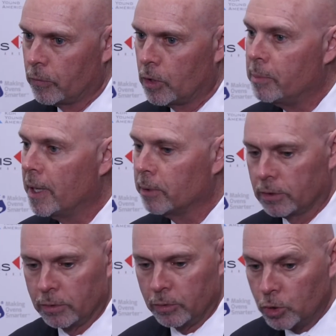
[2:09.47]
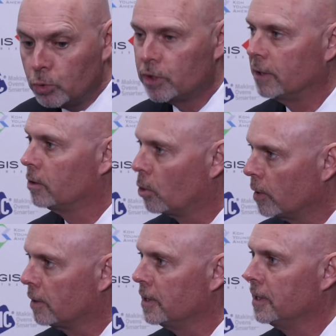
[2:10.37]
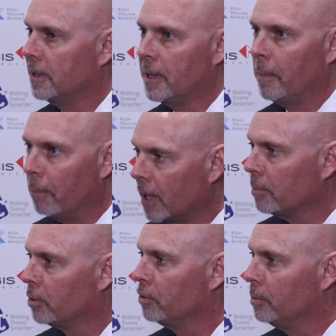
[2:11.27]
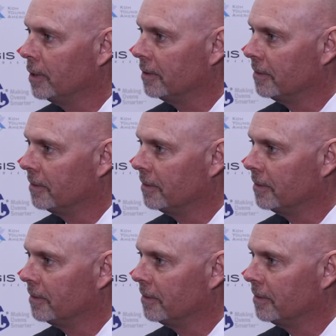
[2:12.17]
to be able to use it quickly, make improvement,